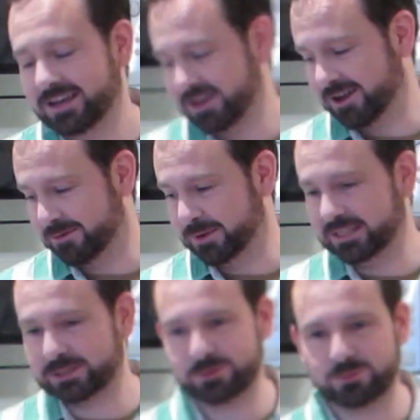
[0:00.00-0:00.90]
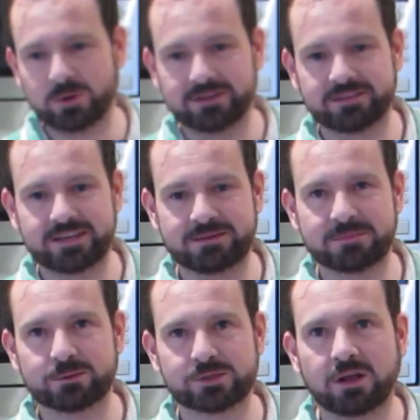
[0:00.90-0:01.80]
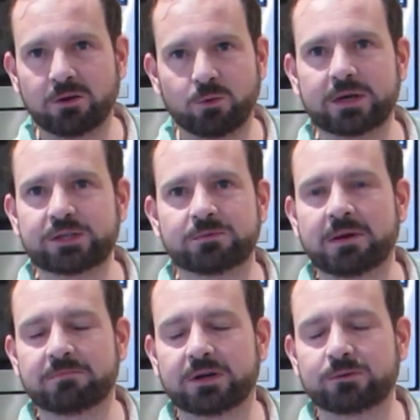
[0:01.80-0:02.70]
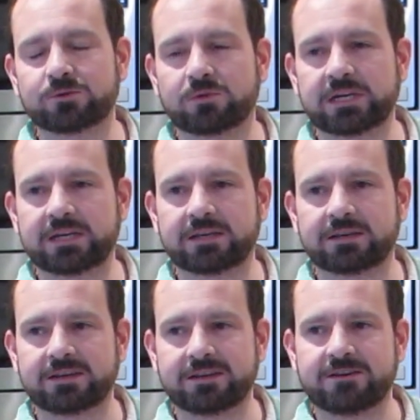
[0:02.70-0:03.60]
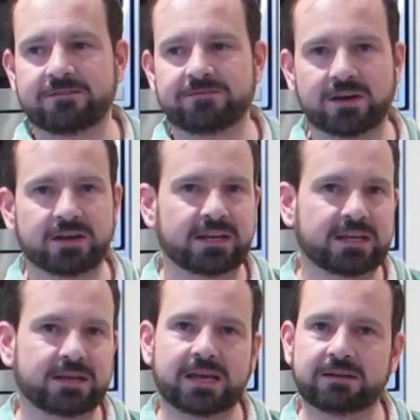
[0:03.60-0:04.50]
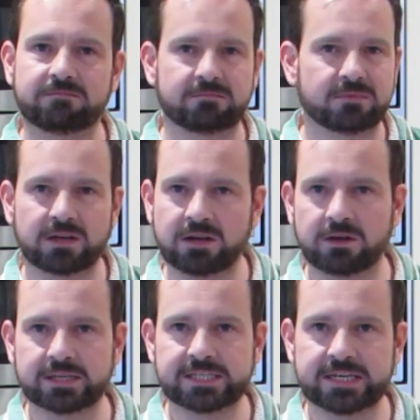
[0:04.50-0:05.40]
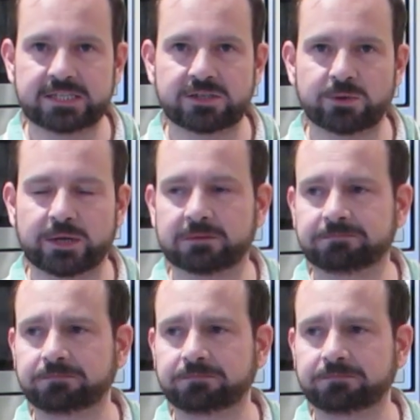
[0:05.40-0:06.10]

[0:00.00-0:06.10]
And this was one of the meals I'll always remember. It was really fun, it had a lot of taste to it.